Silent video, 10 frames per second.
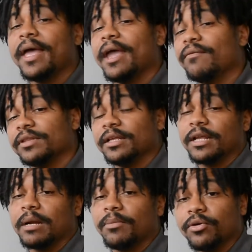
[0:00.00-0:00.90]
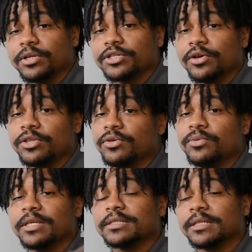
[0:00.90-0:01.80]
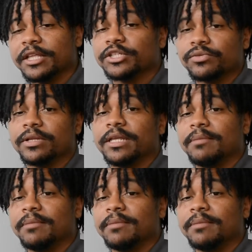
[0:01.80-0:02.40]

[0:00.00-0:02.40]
Everything that I'm going to show you is literally